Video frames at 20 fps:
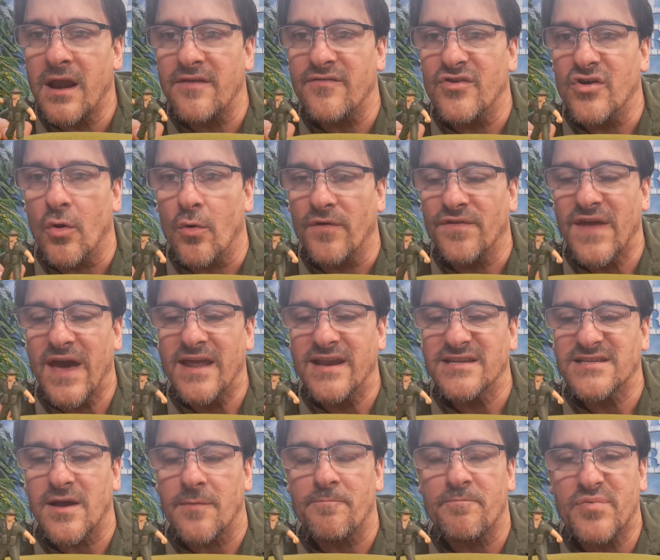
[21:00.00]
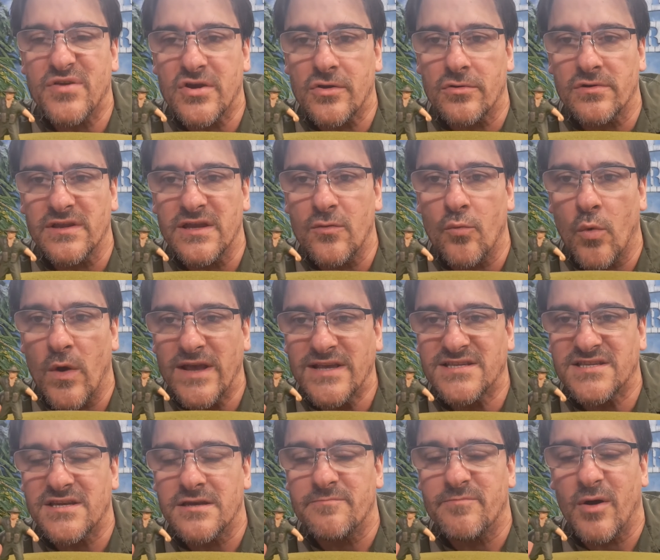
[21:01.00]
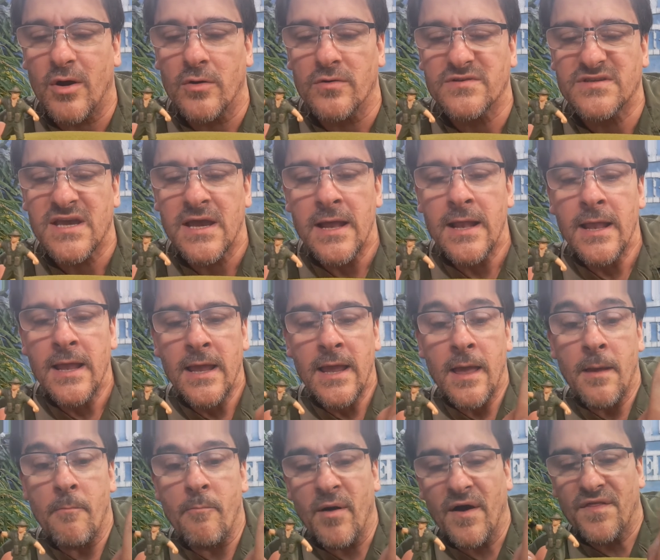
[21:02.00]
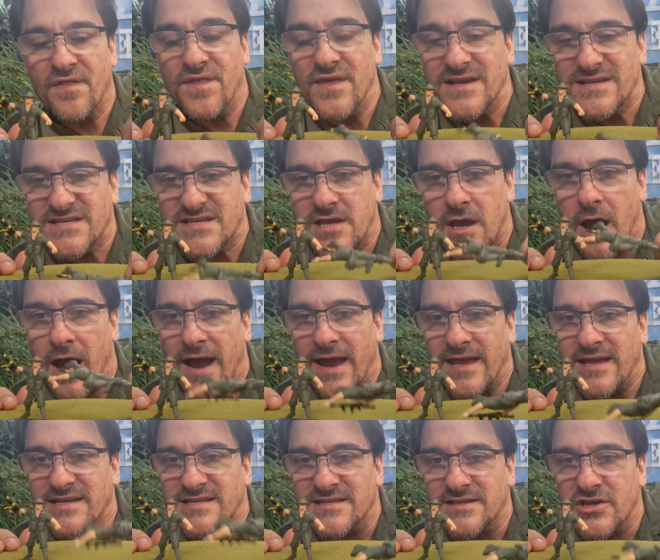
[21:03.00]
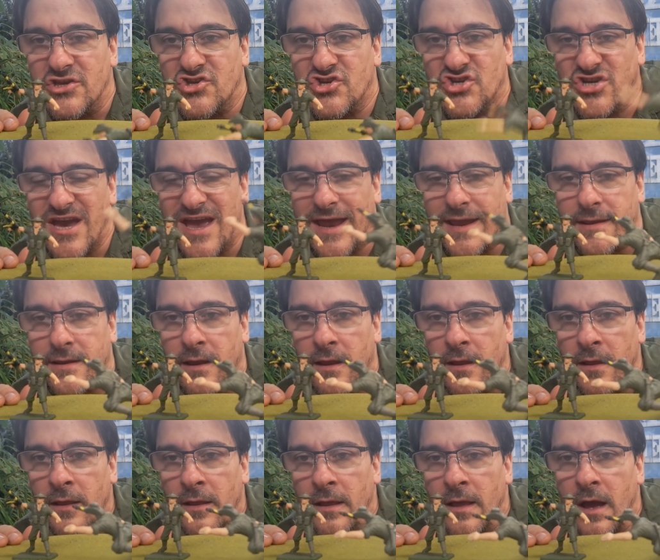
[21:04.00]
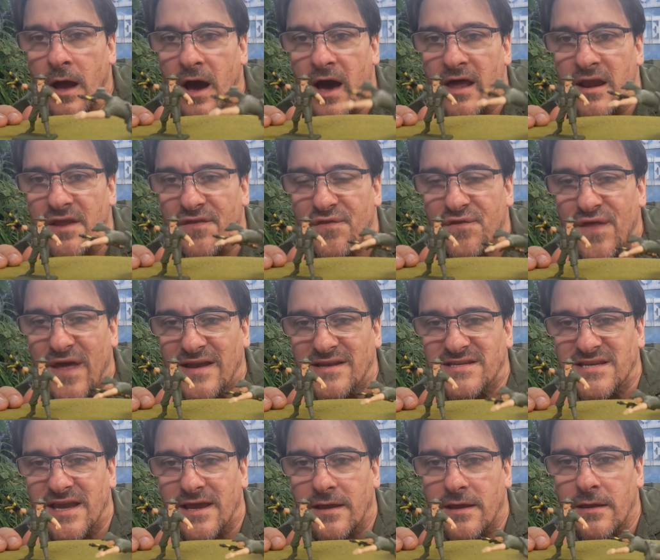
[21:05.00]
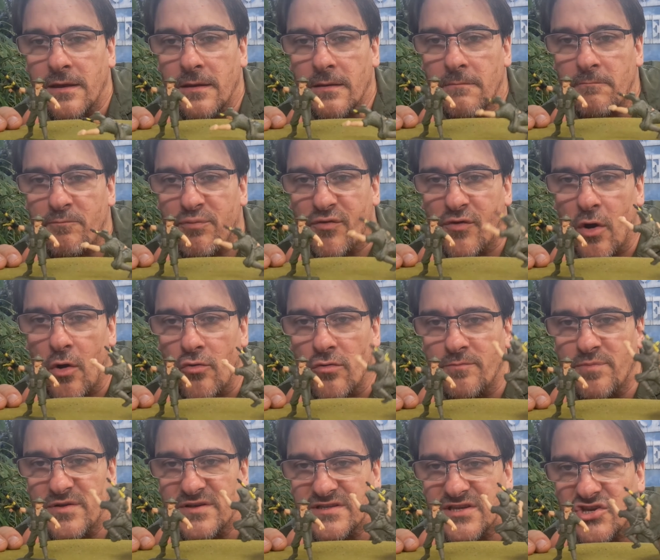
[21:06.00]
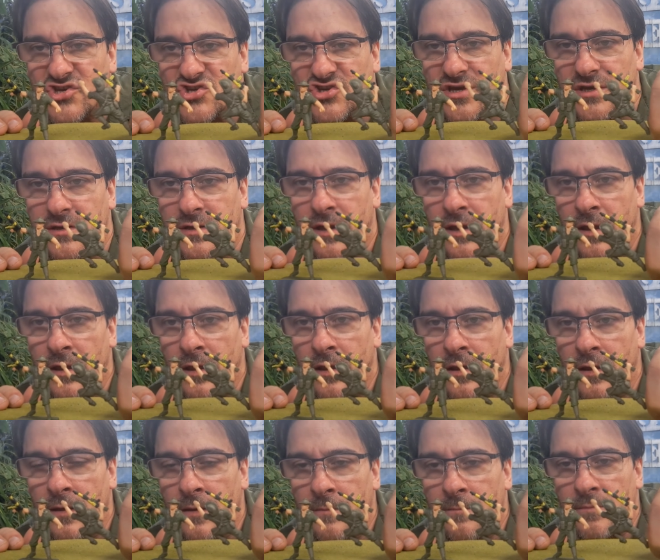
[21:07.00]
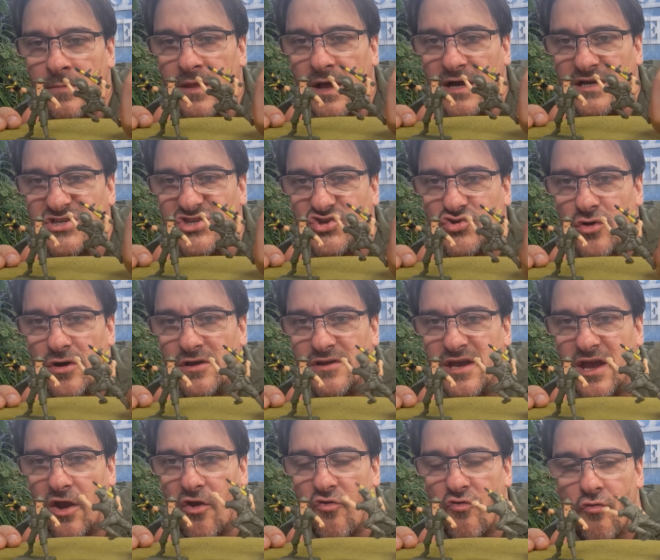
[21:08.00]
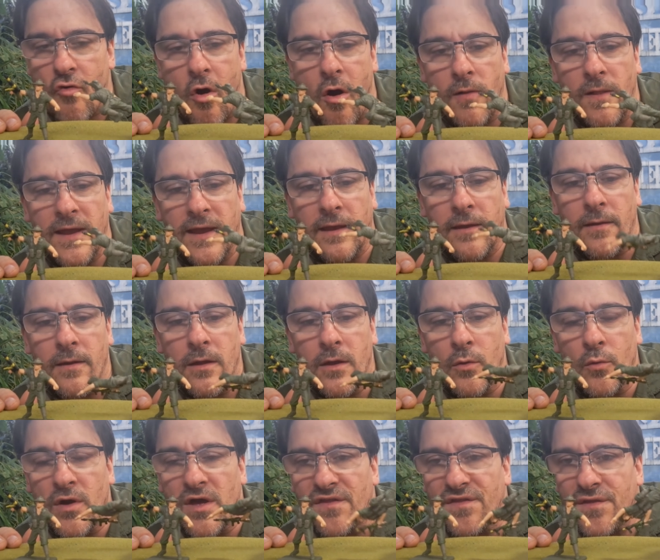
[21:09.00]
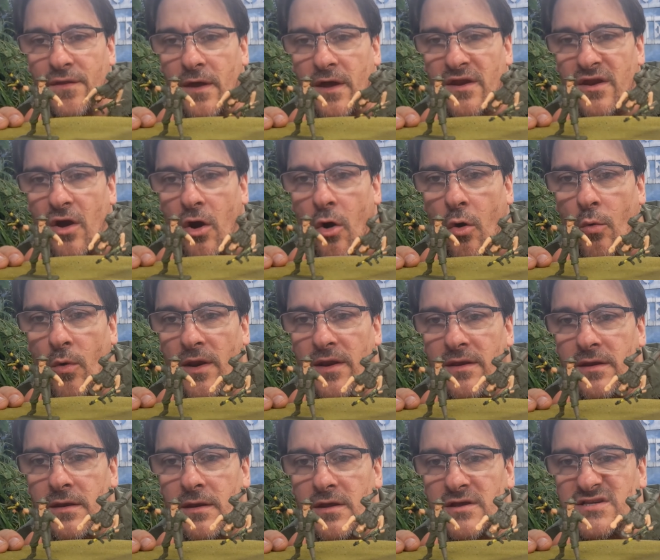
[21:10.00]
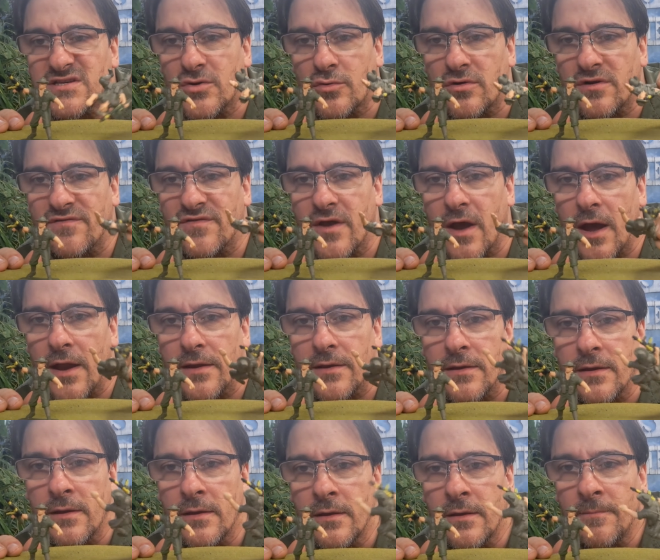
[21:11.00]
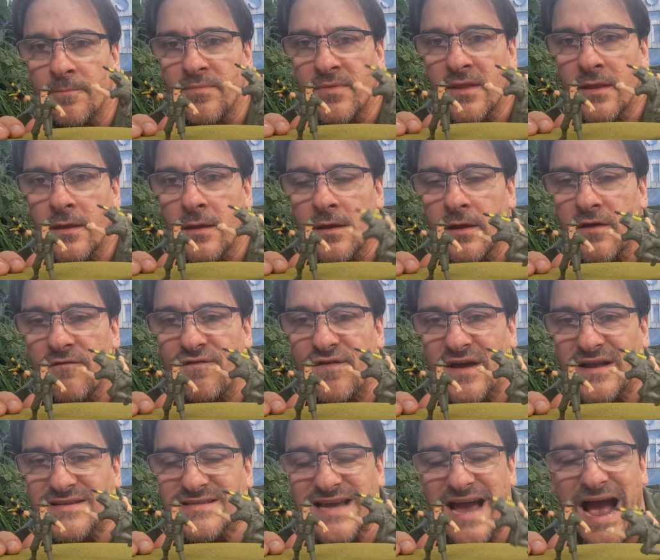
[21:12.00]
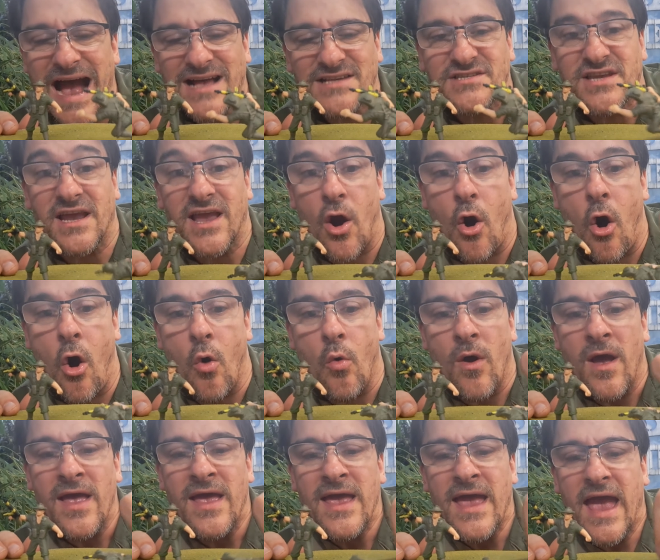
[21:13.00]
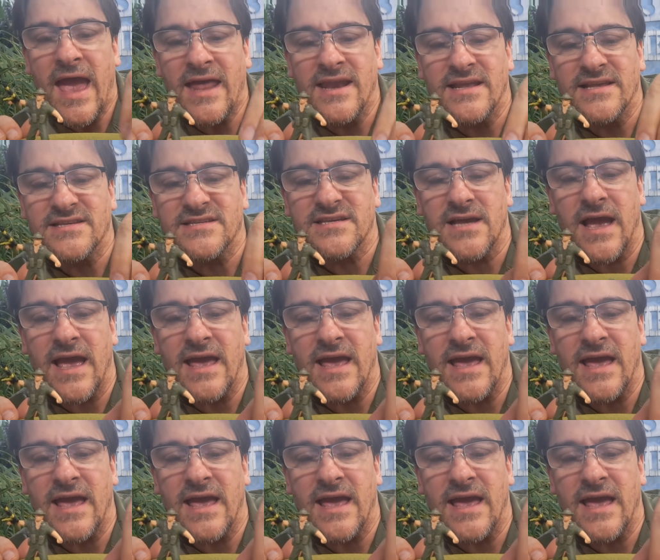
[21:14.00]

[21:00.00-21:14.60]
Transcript: even know what that is. A purely wasted pose. But this guy is legit an authentic prone position Australian crawling with an Owen sort of gun. Fantastic. Oh, and his